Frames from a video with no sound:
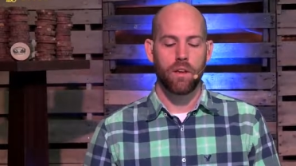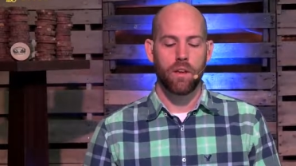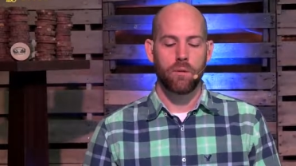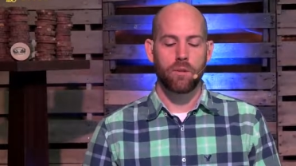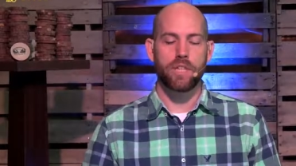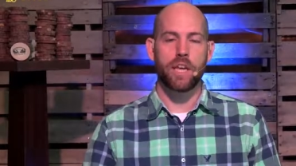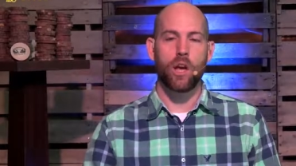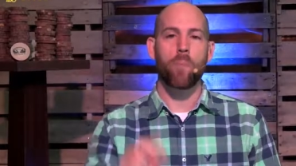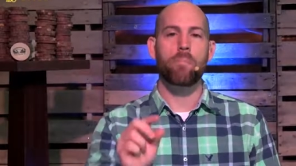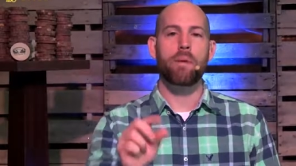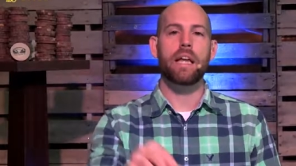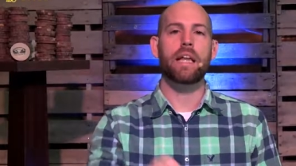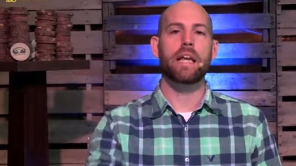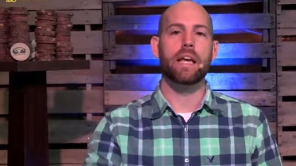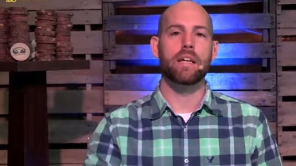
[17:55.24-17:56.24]
You see,
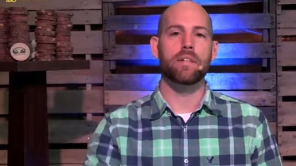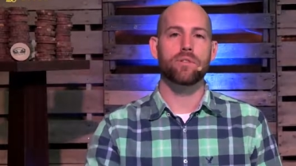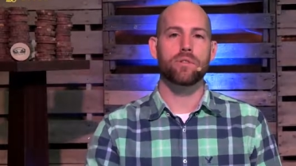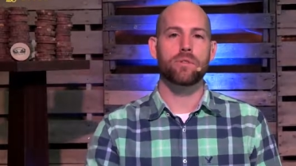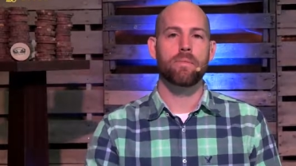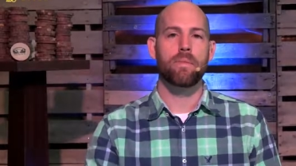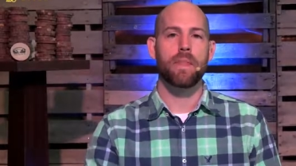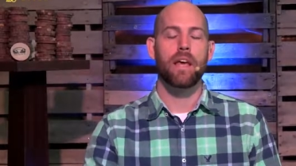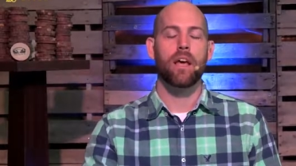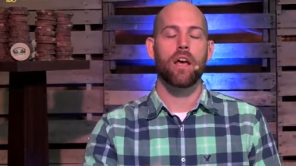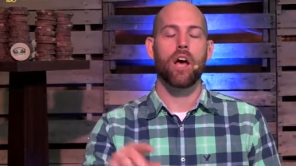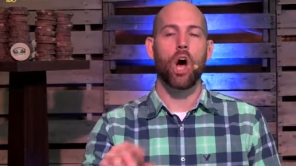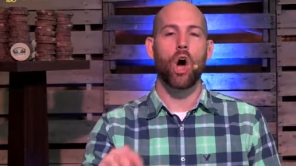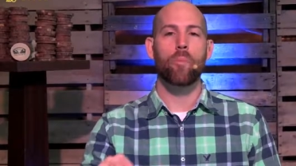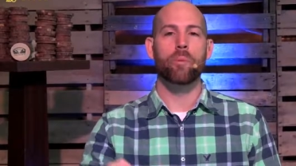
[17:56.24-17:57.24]
obedience
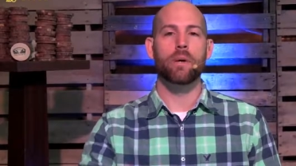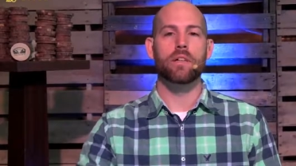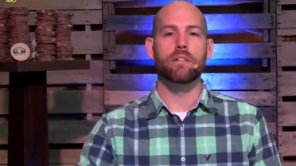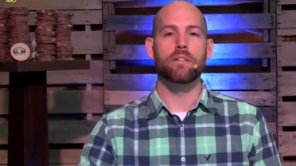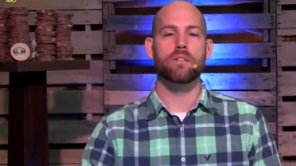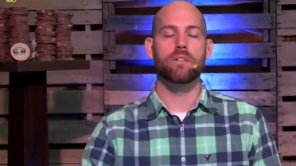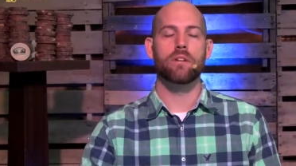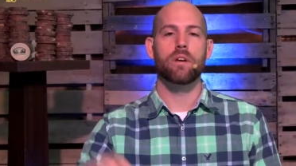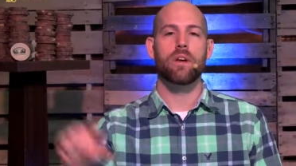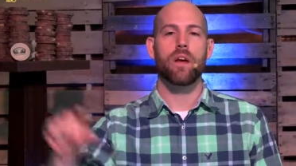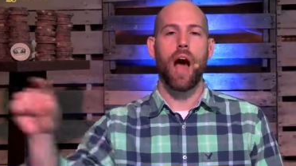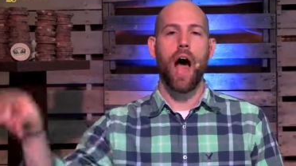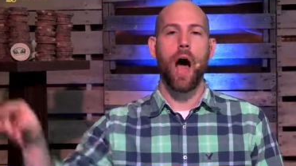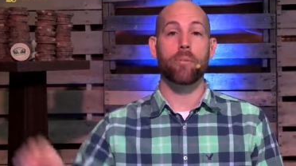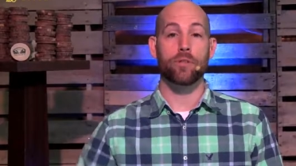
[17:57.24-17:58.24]
opens
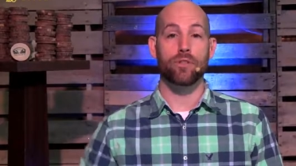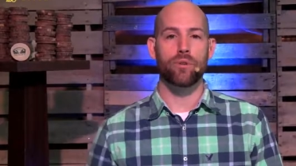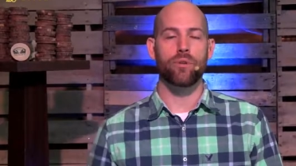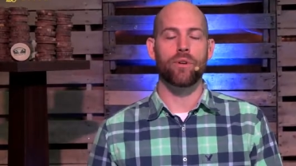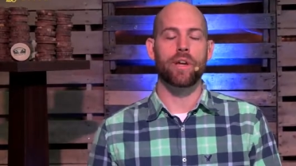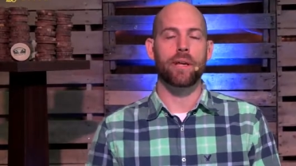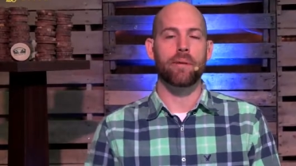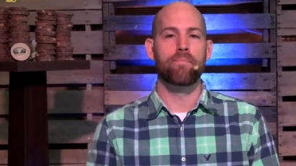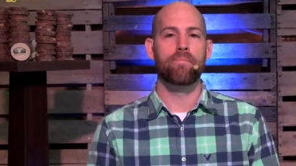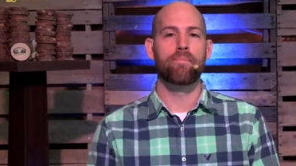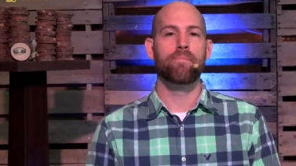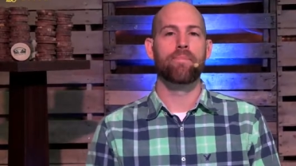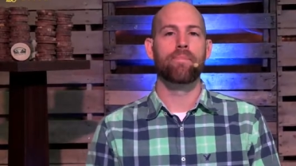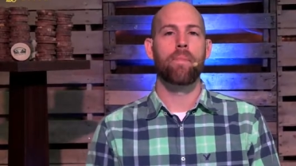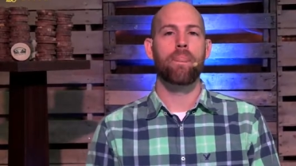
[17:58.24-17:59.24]
opportunity.
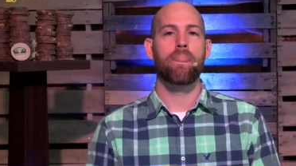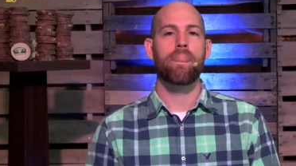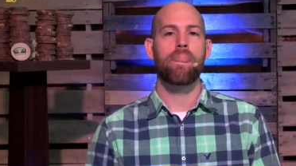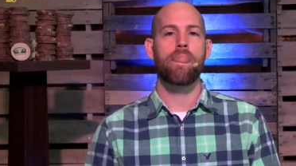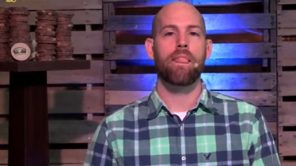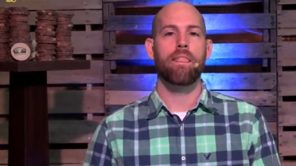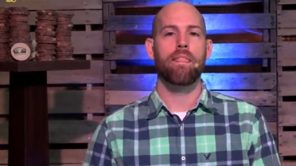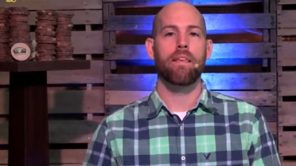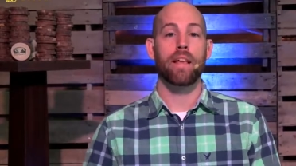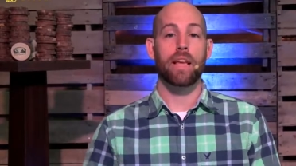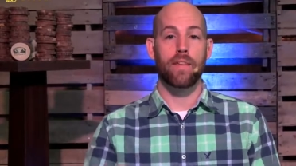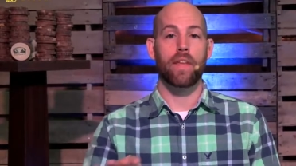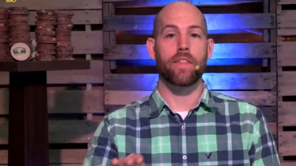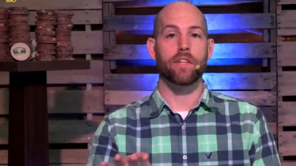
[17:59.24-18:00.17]
Get that